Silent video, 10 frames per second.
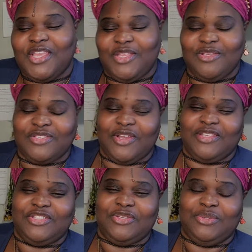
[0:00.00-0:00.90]
you
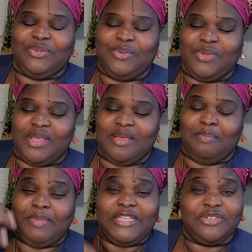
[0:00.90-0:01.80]
start to
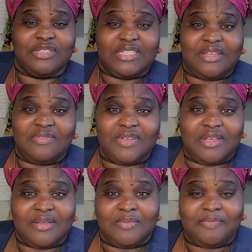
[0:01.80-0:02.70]
beat yourself
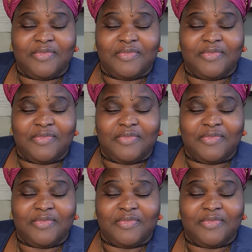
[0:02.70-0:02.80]
up.